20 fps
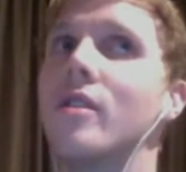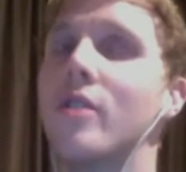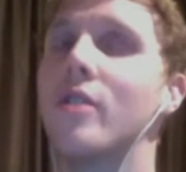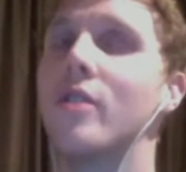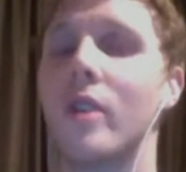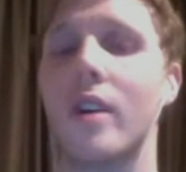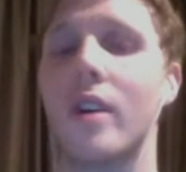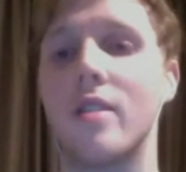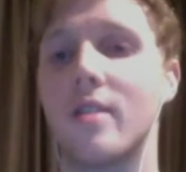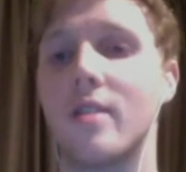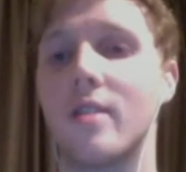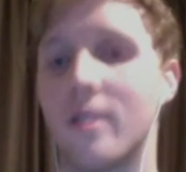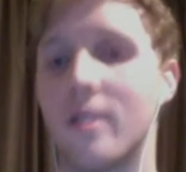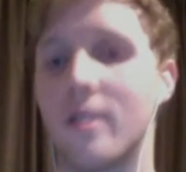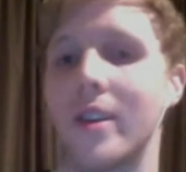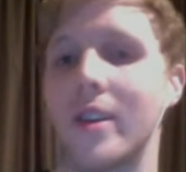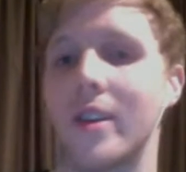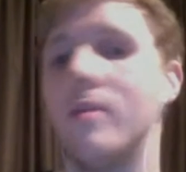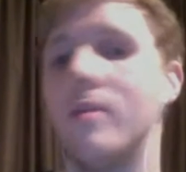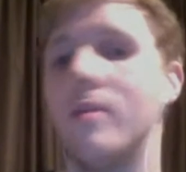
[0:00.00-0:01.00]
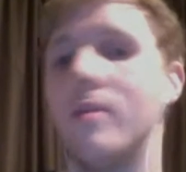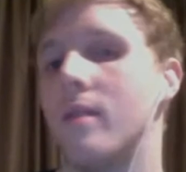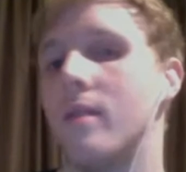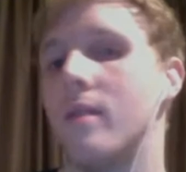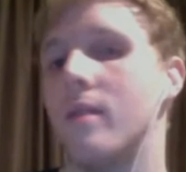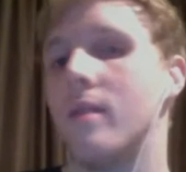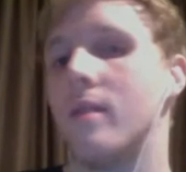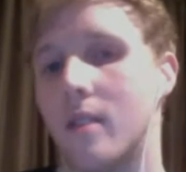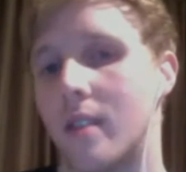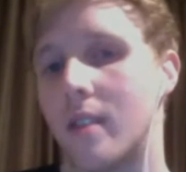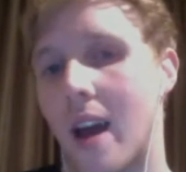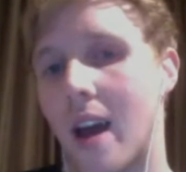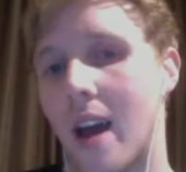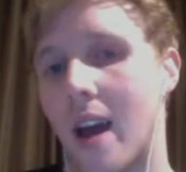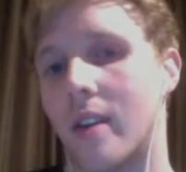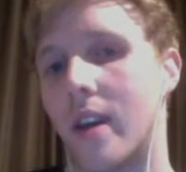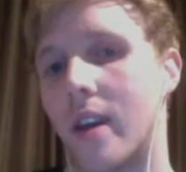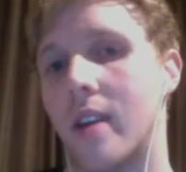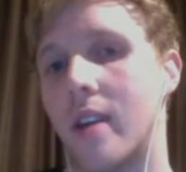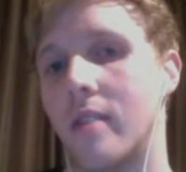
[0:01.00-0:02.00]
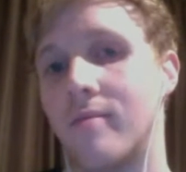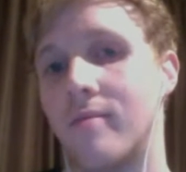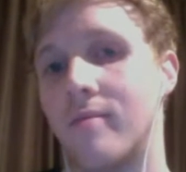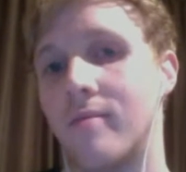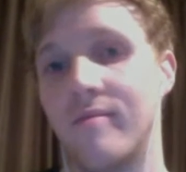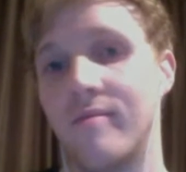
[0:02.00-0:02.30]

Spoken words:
to a custard cream now and again.